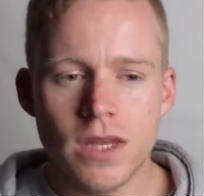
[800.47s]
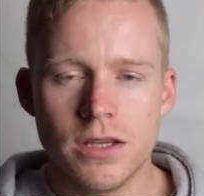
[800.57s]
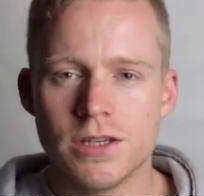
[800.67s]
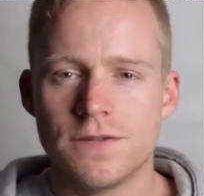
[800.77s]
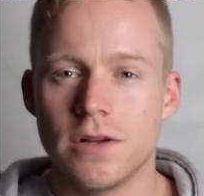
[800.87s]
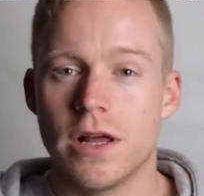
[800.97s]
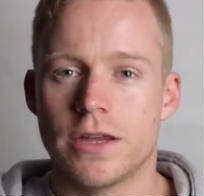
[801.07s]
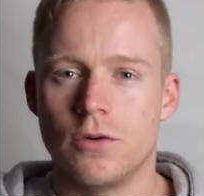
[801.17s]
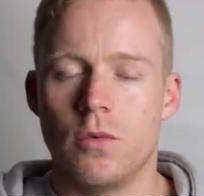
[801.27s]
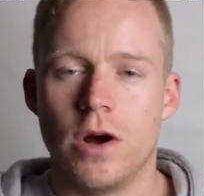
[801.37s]
You just feel
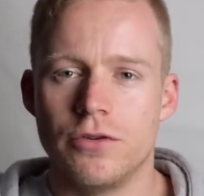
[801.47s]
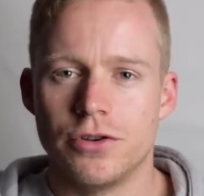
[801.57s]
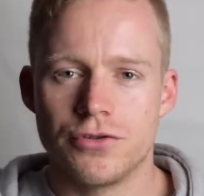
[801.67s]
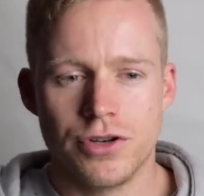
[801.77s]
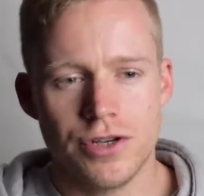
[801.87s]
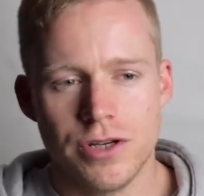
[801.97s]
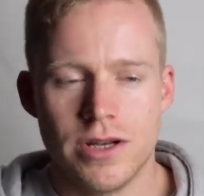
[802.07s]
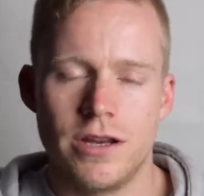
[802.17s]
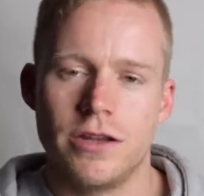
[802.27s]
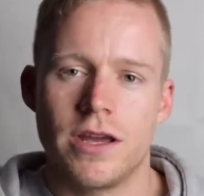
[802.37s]
like you're well
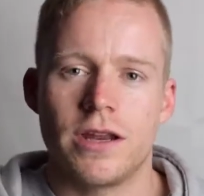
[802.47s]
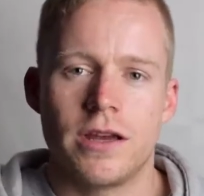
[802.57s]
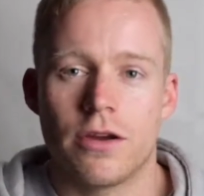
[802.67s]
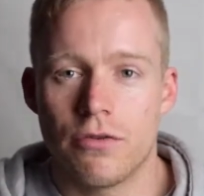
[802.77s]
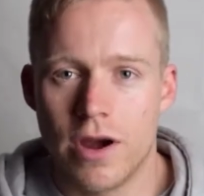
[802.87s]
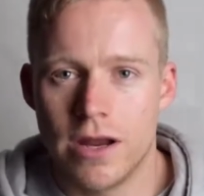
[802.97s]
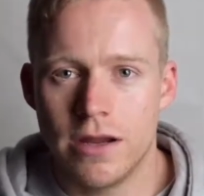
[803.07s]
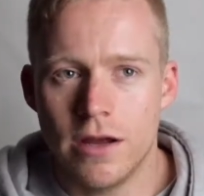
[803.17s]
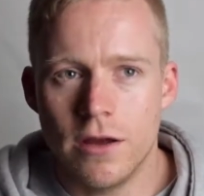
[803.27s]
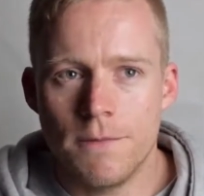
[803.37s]
nutritioned and you're getting a great
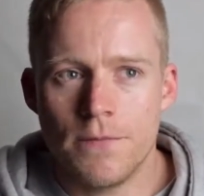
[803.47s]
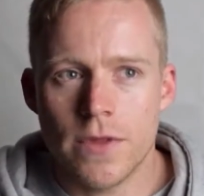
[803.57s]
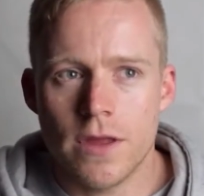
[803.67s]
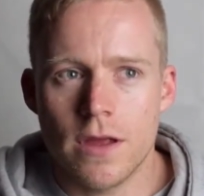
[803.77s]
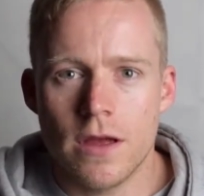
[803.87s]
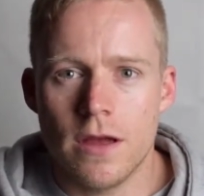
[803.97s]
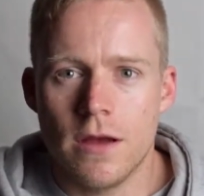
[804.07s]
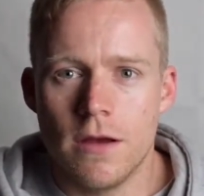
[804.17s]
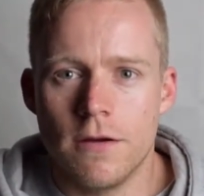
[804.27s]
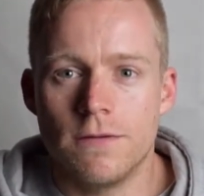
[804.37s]

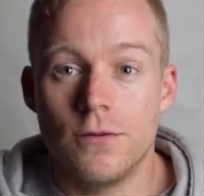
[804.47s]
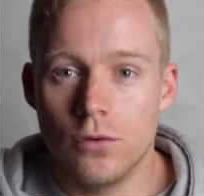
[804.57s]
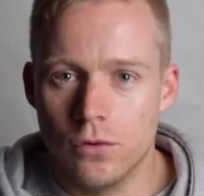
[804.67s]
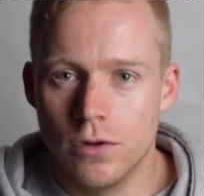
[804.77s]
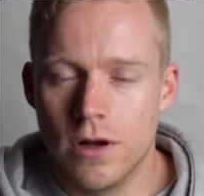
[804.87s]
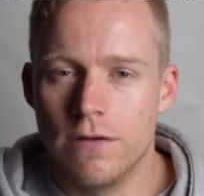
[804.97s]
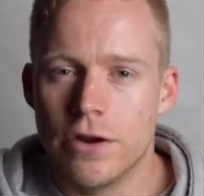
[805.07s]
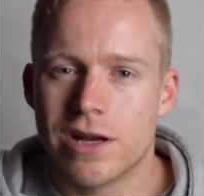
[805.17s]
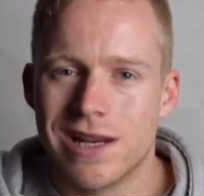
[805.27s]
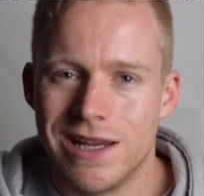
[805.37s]
fuel, a
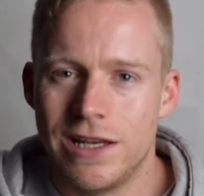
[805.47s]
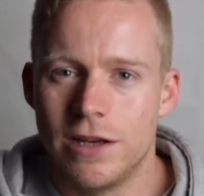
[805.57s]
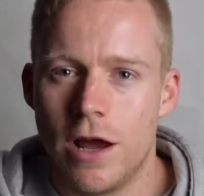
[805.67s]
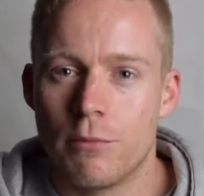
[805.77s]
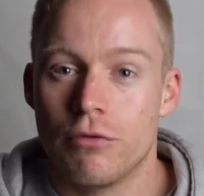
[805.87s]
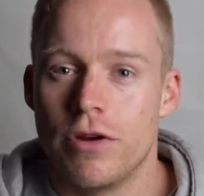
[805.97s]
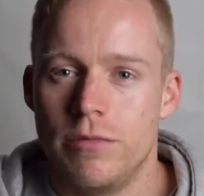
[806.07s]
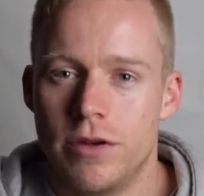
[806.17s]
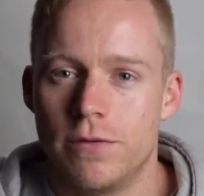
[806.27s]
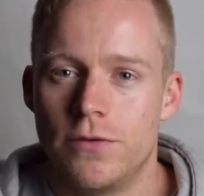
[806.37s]
very clean, like
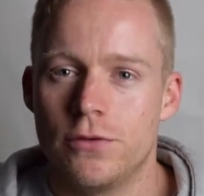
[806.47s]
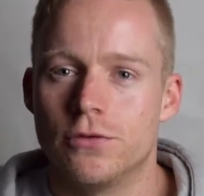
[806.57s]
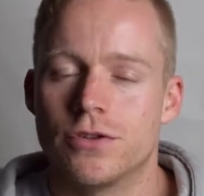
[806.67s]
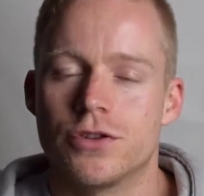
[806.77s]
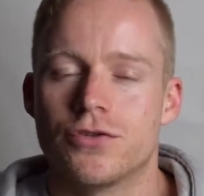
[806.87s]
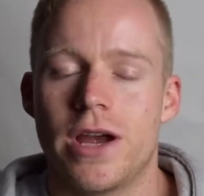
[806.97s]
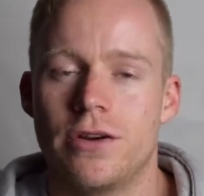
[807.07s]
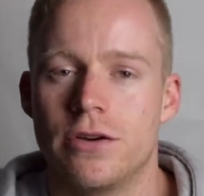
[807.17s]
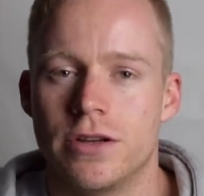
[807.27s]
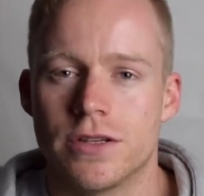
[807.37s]
premium fuel to
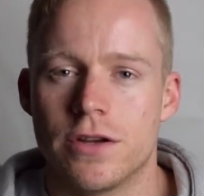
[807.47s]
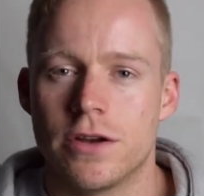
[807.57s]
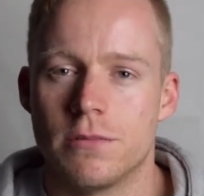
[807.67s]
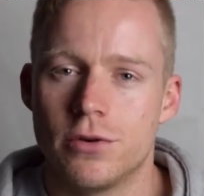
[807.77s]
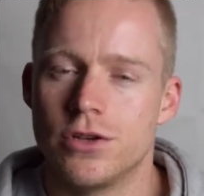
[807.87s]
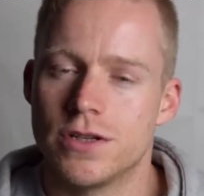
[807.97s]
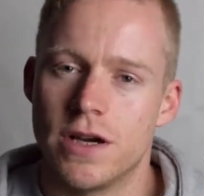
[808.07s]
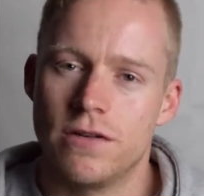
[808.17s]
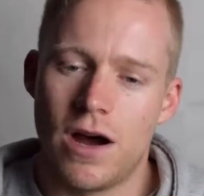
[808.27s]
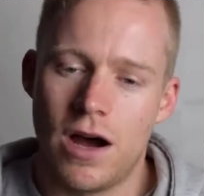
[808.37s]
train on, so you can push
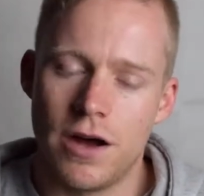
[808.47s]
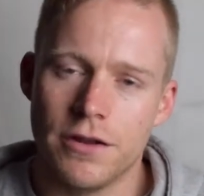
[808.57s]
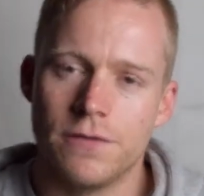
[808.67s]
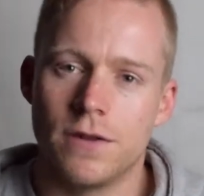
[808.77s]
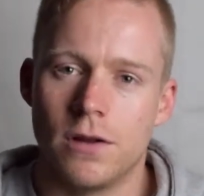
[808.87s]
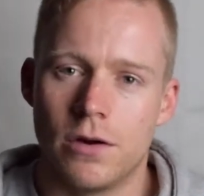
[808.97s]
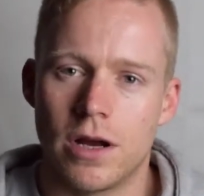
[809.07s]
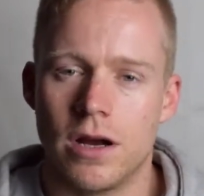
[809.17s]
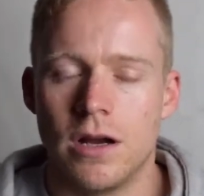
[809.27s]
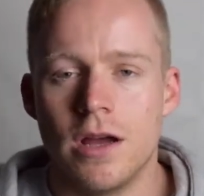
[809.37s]
yourself harder for longer.